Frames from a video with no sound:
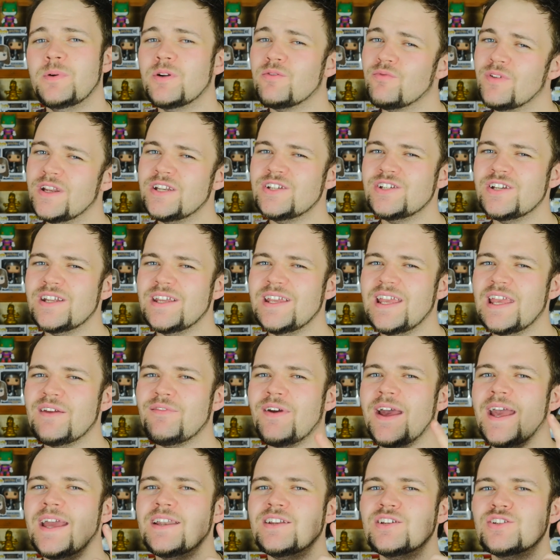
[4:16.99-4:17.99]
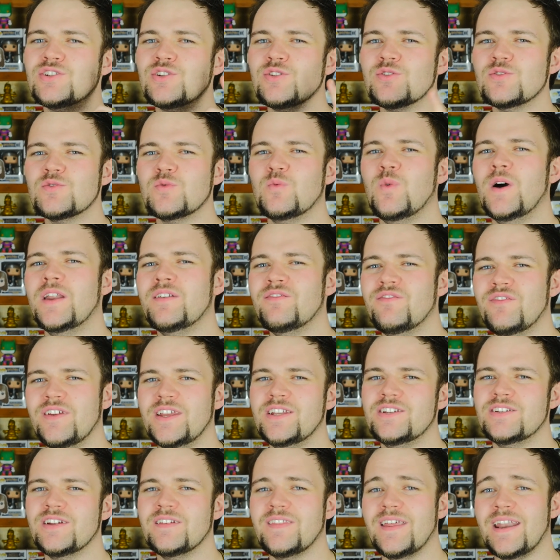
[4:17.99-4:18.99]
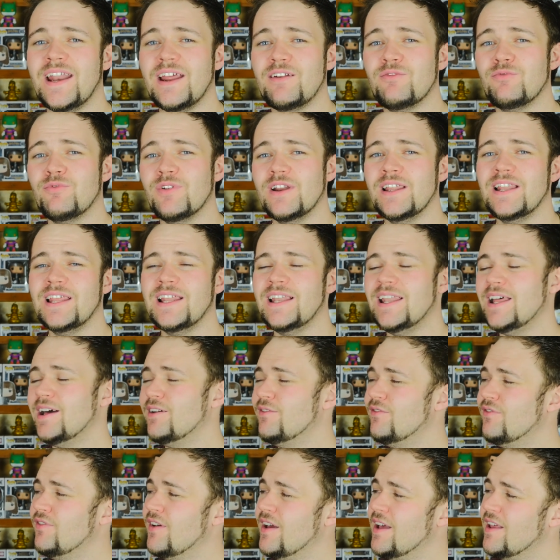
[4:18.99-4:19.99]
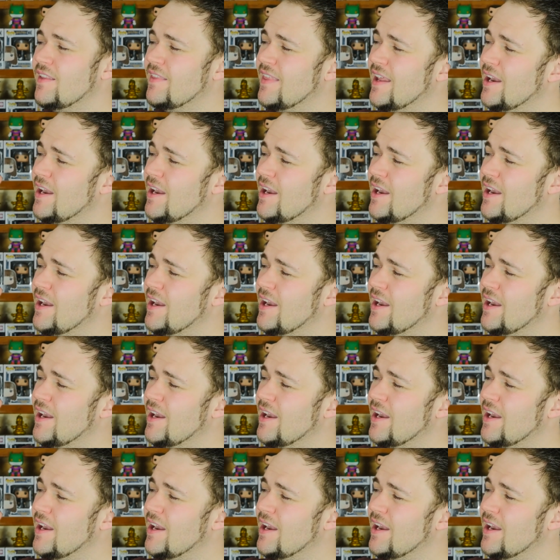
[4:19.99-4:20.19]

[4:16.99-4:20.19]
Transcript: but Ritchie, if I had to choose one feature that I really love,